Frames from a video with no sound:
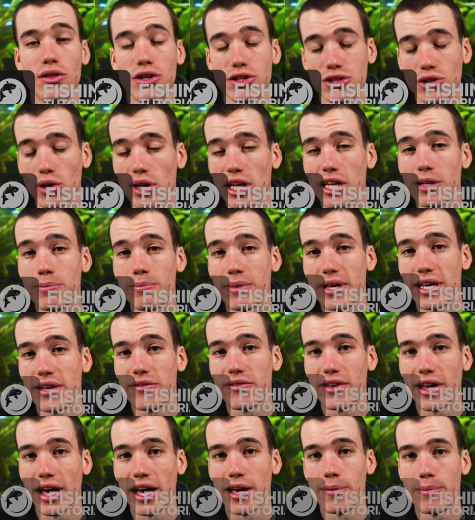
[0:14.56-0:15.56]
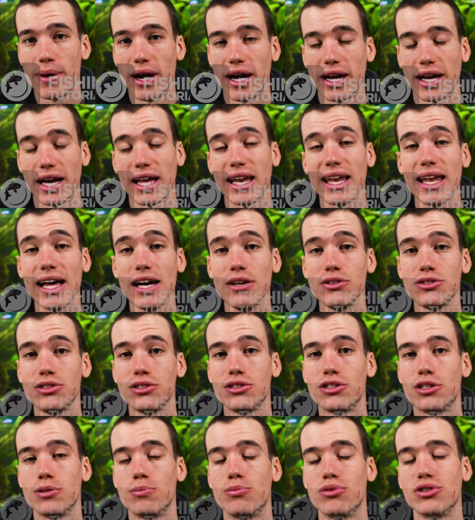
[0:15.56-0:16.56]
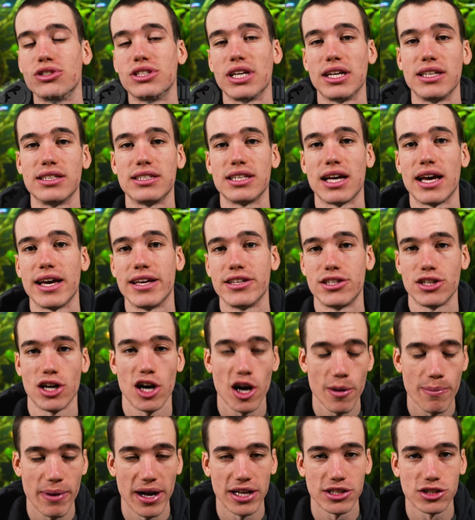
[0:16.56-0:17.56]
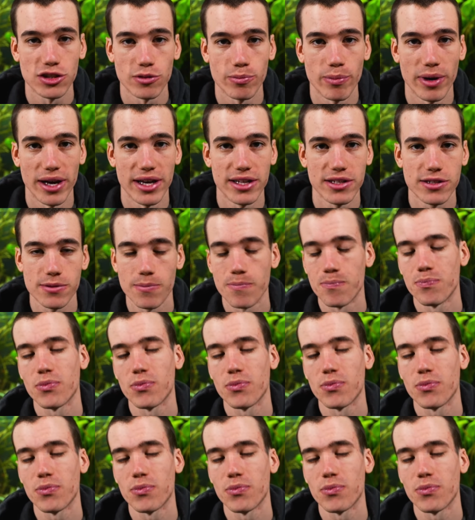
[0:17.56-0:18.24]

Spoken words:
The solid PVA bag allows you to present a tight patch of bait